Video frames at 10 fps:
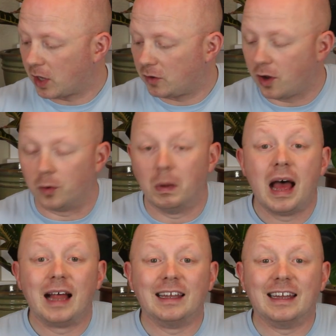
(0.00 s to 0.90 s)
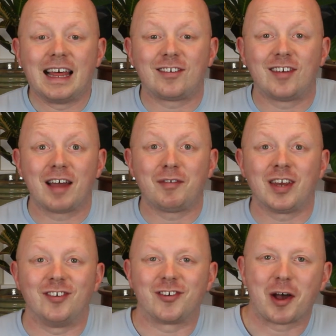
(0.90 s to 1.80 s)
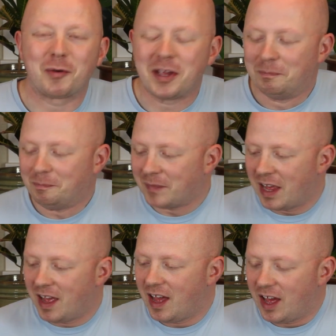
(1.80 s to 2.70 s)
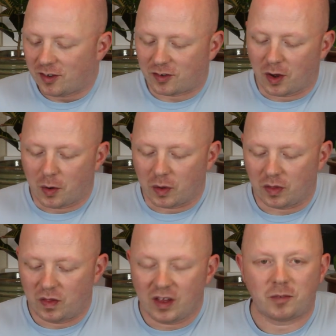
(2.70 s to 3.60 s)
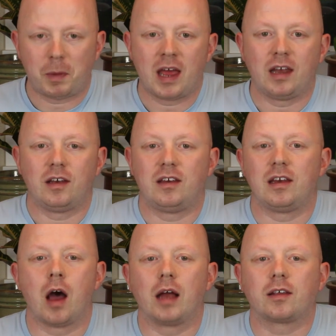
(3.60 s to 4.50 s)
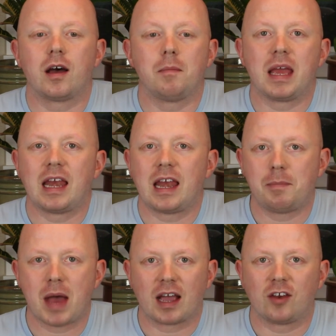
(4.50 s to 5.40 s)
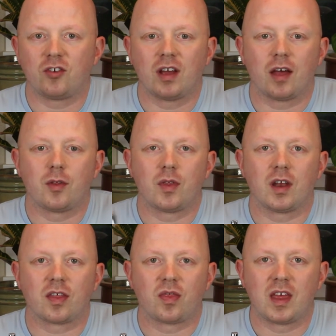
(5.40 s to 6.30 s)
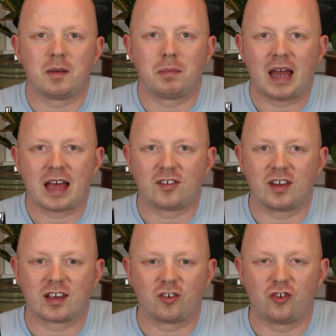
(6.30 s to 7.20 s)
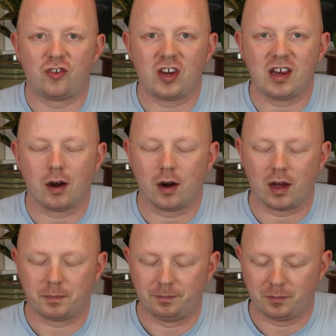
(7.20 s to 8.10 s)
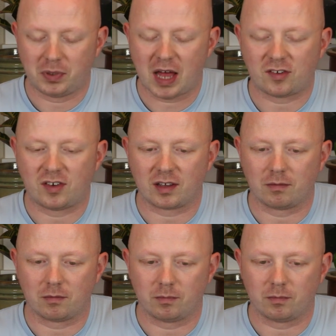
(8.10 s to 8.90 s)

So let's dive in, shall we? So this pen did not come in any packaging other than a thin plastic sheet or a plastic